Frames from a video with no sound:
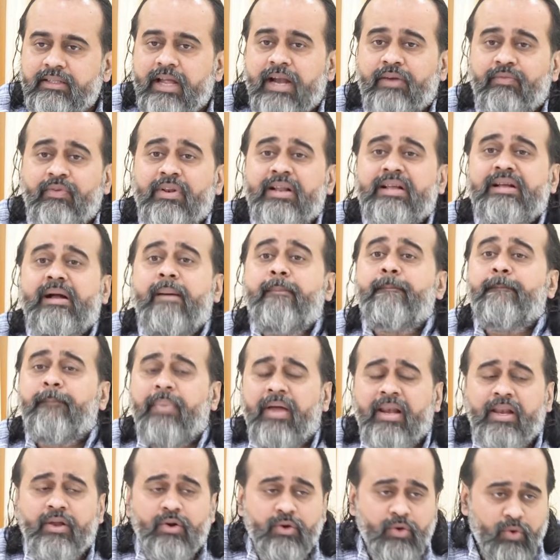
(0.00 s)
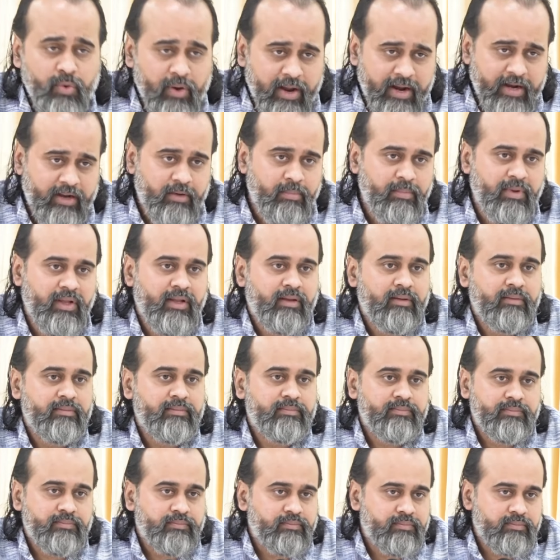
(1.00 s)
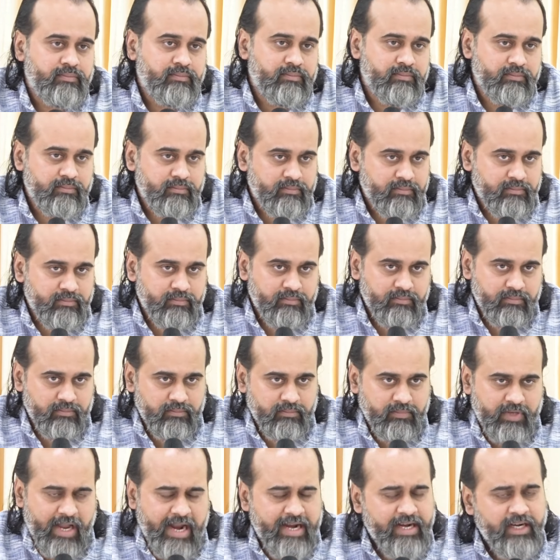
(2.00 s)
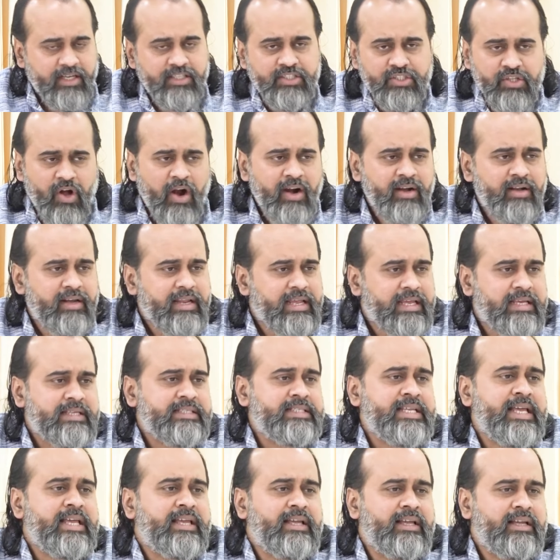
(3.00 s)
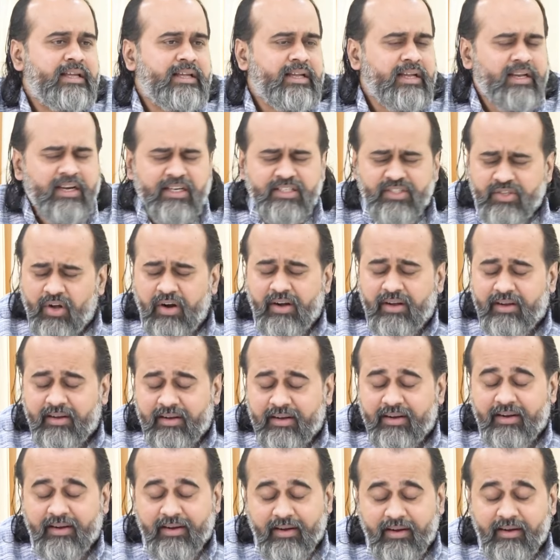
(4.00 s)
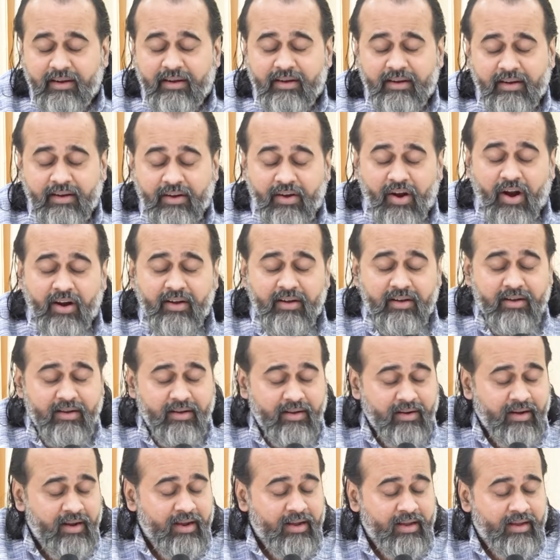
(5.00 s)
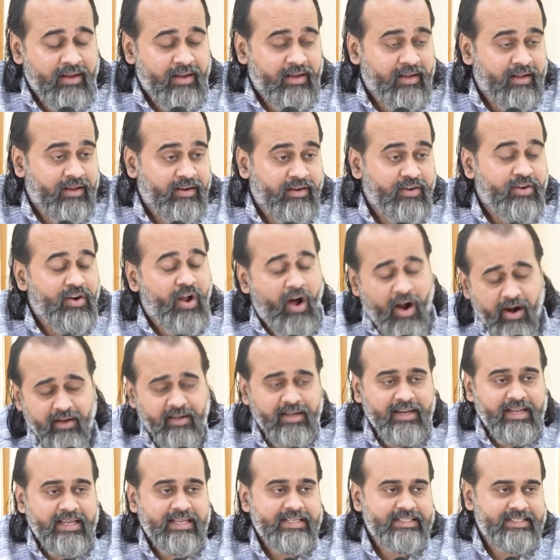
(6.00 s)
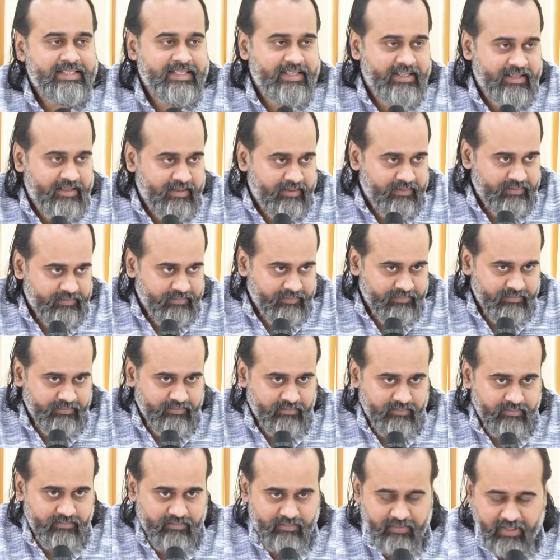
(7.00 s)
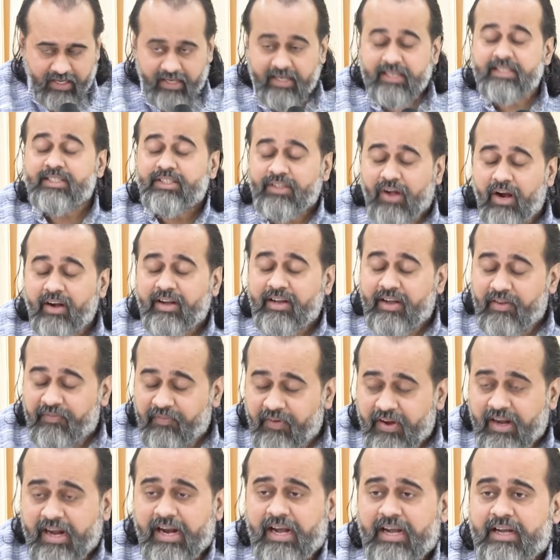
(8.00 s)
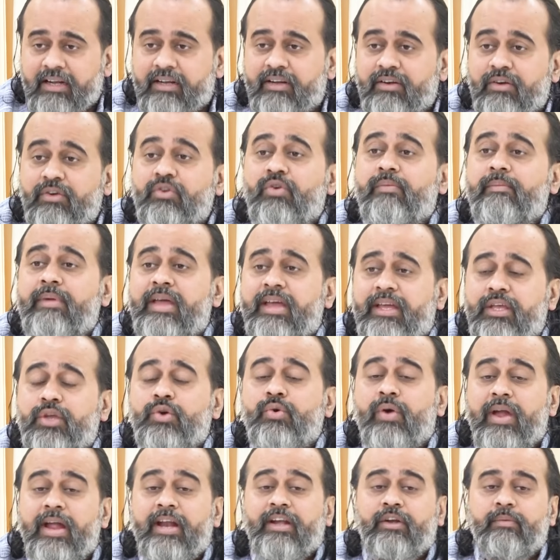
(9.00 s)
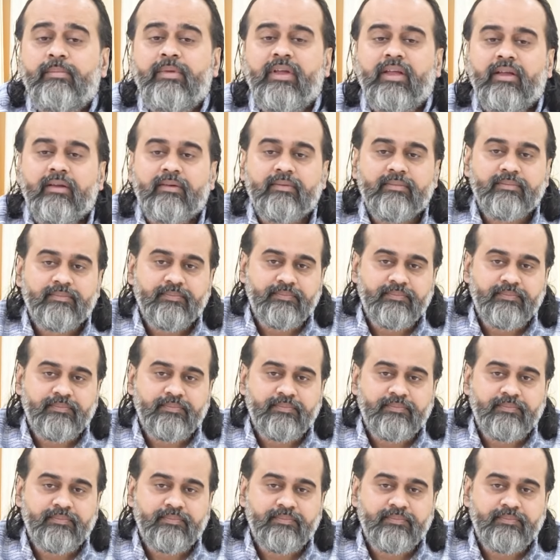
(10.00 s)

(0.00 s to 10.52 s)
that will compel you to hate me. And it's not easy. It's not, not, not easy. It is not difficult to make you hate me.